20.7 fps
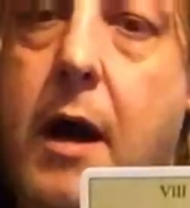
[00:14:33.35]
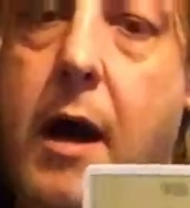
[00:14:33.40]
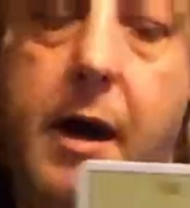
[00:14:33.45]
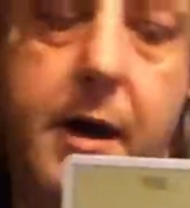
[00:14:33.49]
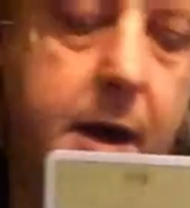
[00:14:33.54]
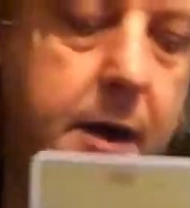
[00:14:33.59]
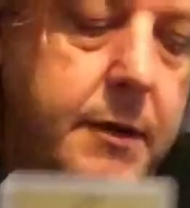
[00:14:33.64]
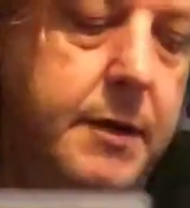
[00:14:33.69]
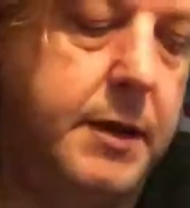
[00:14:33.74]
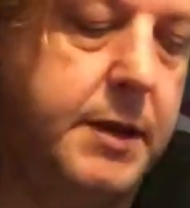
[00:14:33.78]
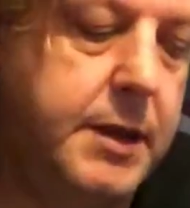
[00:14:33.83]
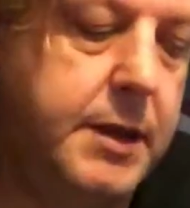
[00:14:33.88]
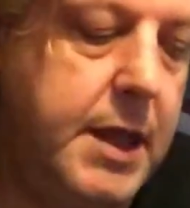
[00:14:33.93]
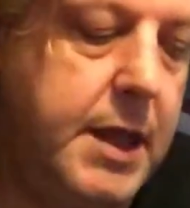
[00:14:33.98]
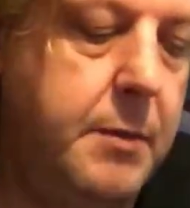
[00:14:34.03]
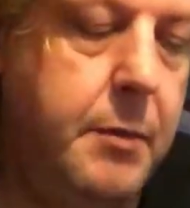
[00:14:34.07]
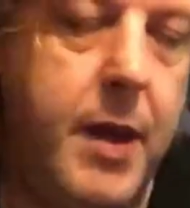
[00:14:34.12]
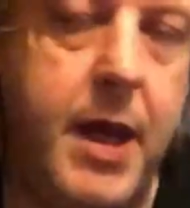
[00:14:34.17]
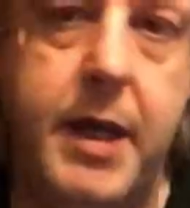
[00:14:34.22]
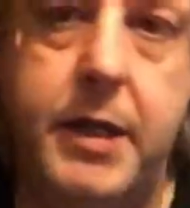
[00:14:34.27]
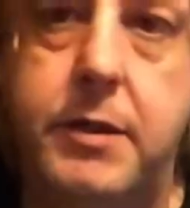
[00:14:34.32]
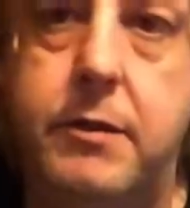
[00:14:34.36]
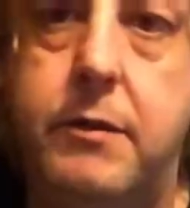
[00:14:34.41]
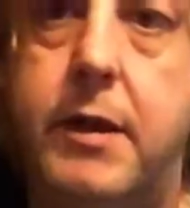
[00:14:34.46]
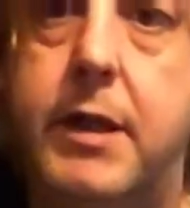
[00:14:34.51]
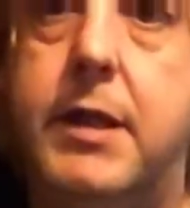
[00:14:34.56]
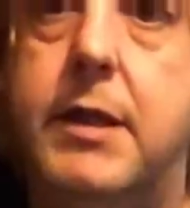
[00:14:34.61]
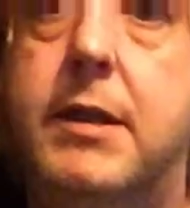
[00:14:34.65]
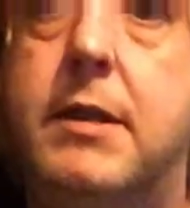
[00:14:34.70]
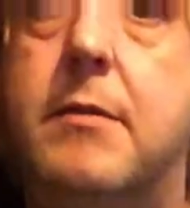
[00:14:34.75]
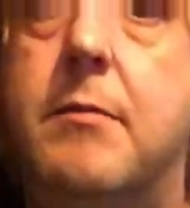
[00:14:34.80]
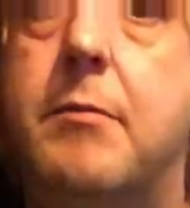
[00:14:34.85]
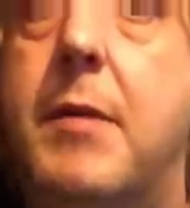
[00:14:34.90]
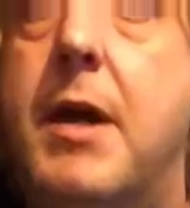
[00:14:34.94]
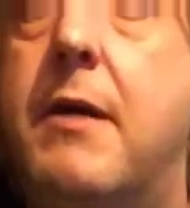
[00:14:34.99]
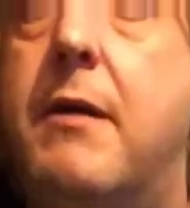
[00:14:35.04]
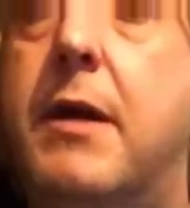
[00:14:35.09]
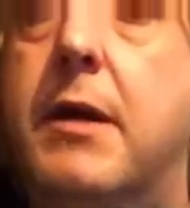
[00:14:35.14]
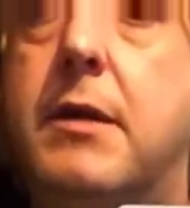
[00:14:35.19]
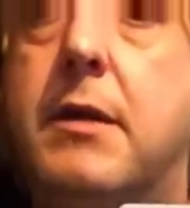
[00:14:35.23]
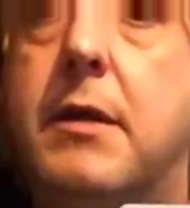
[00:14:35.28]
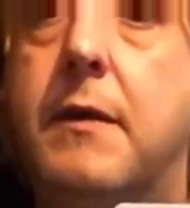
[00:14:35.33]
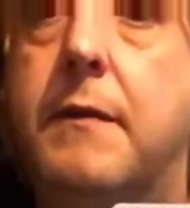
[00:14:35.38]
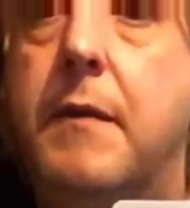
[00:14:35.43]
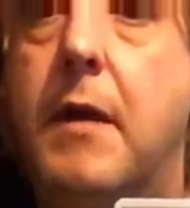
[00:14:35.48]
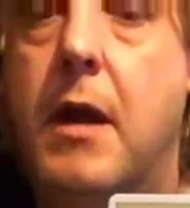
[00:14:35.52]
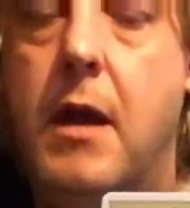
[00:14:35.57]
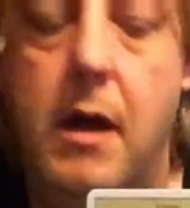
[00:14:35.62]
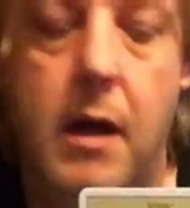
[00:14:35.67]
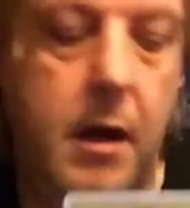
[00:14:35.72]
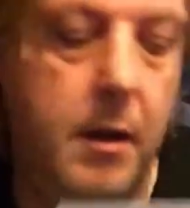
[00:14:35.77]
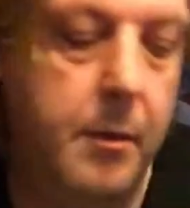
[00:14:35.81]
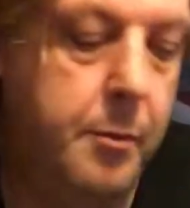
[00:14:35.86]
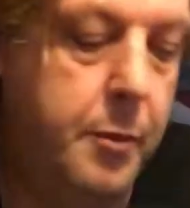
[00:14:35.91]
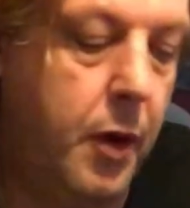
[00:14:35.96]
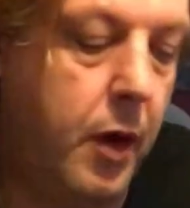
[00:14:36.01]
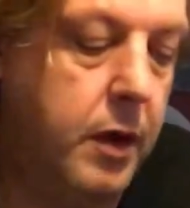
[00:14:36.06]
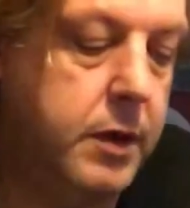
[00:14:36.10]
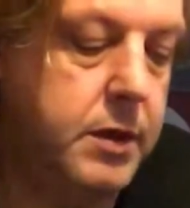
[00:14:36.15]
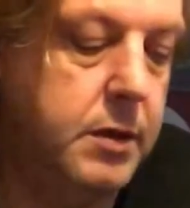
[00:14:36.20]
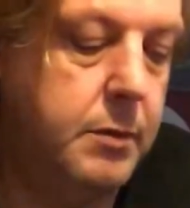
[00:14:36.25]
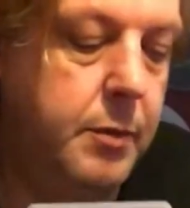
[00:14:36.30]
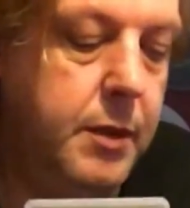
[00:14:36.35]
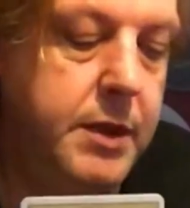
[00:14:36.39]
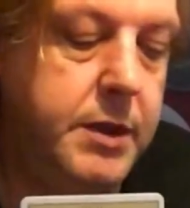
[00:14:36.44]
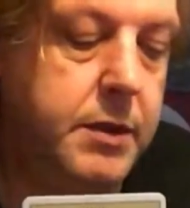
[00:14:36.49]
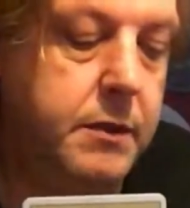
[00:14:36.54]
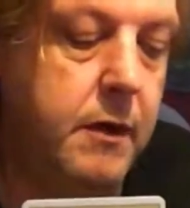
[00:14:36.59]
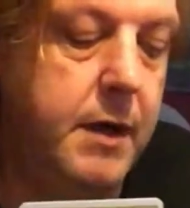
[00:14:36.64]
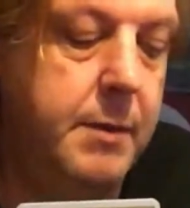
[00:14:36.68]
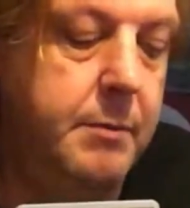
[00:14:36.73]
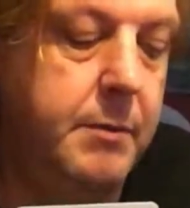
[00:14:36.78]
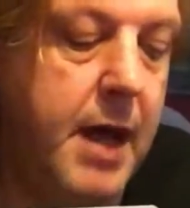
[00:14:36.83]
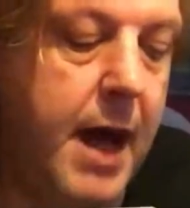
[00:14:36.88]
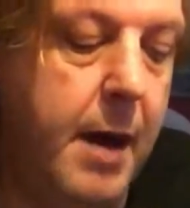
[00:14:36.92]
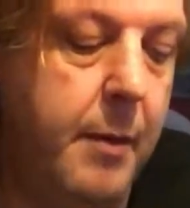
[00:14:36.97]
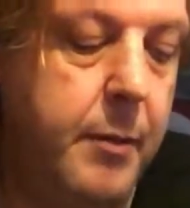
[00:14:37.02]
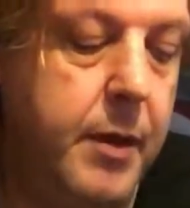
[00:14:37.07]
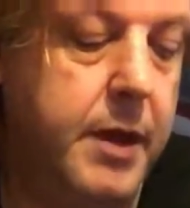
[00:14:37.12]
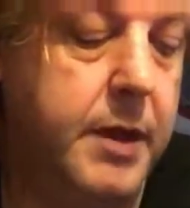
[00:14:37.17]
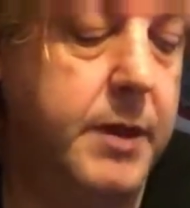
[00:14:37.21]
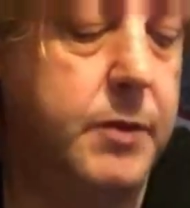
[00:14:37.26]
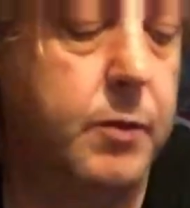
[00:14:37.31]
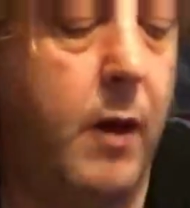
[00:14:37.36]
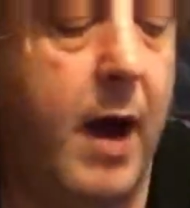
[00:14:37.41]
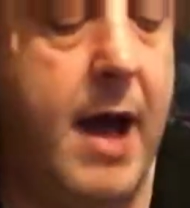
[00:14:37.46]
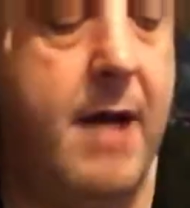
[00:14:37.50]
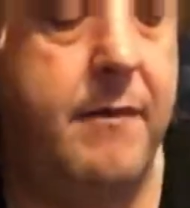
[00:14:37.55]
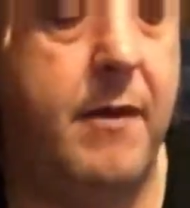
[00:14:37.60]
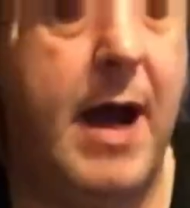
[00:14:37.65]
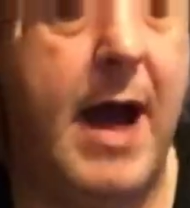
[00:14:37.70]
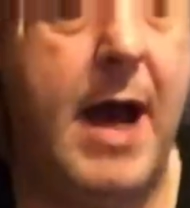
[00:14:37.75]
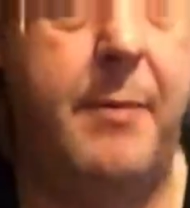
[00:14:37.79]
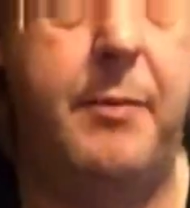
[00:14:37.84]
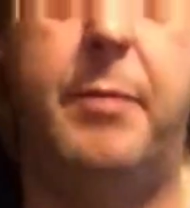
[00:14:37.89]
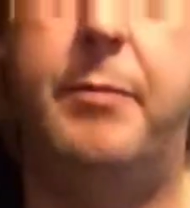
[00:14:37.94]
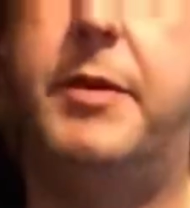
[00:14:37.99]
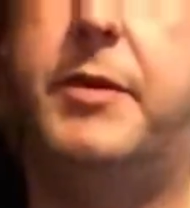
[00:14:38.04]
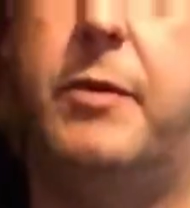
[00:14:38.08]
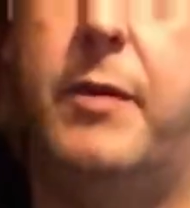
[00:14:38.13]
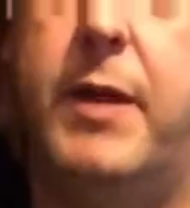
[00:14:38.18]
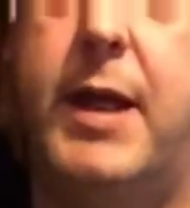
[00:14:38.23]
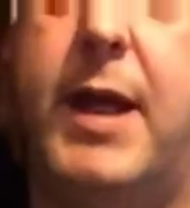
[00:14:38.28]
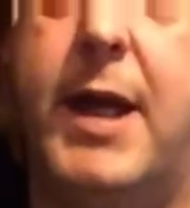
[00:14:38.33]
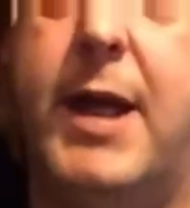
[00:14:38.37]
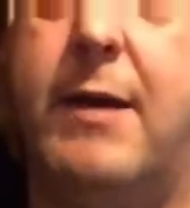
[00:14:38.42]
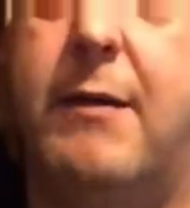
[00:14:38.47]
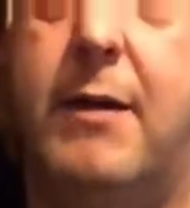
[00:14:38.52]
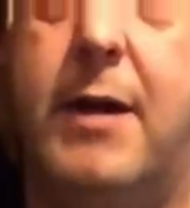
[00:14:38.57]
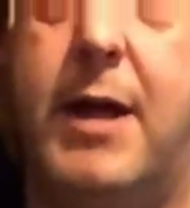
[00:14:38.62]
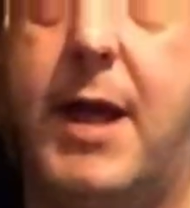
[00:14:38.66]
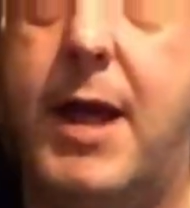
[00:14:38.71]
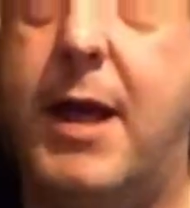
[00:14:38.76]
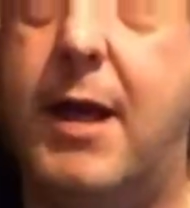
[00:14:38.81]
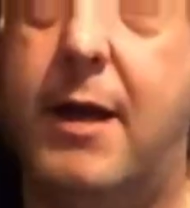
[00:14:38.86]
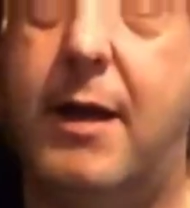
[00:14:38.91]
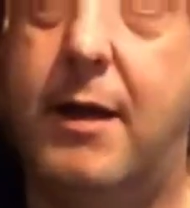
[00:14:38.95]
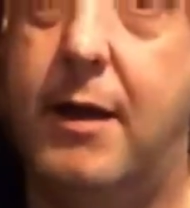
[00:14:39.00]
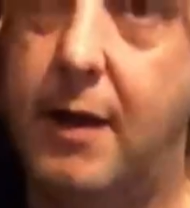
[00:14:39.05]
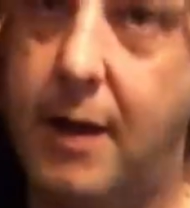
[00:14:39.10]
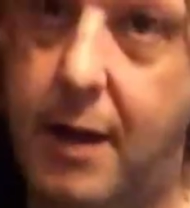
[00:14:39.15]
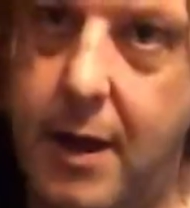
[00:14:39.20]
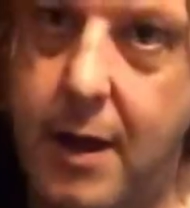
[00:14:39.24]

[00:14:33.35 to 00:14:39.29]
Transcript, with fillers: I don't see being triggered and mirrored and possibly screamed at, because whatever happened between here and here